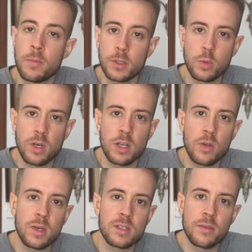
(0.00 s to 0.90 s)
post-workout
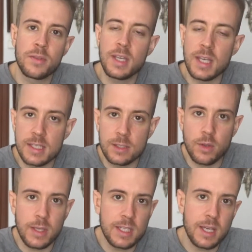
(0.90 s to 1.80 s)
you want something easy
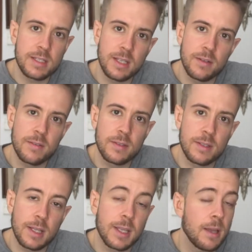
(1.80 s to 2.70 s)
to digest and
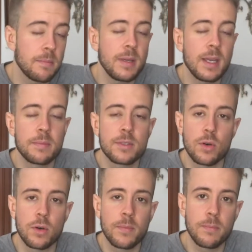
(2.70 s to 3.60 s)
that can be
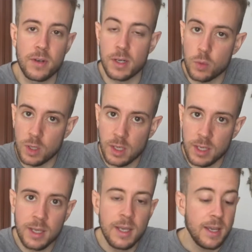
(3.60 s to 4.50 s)
absorbed very
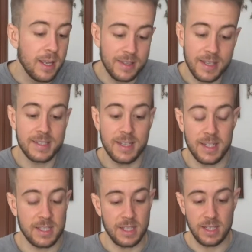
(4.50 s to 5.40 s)
quickly, and this
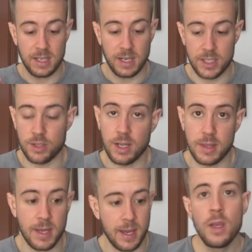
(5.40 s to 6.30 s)
is literally
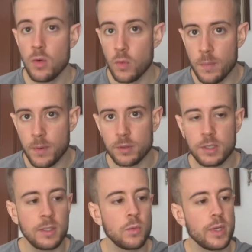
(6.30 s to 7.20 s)
that. Whey
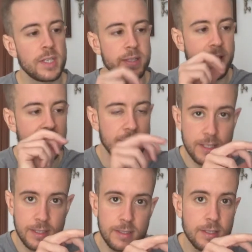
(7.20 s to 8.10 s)
protein, which
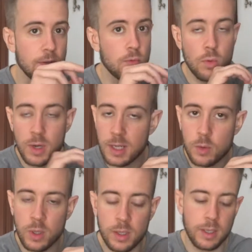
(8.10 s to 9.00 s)
digests really
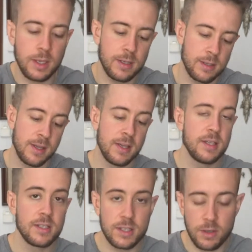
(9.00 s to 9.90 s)
quickly,
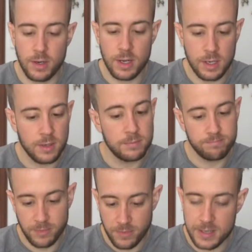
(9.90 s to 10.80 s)
cereal,
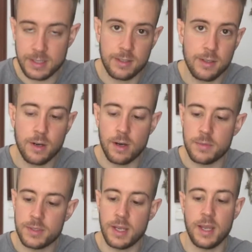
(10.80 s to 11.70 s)
fast-acting
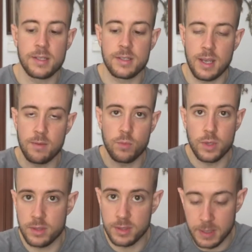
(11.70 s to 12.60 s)
carbs, and same
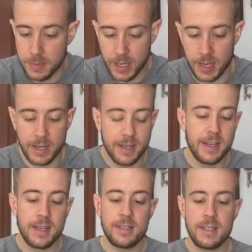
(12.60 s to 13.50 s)
with the banana.
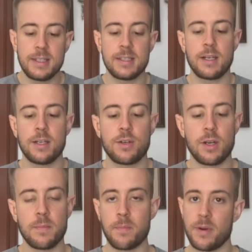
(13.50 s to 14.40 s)
This is
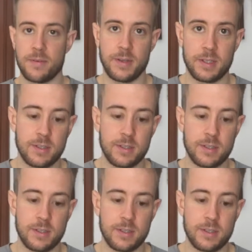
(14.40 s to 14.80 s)
literally perfect.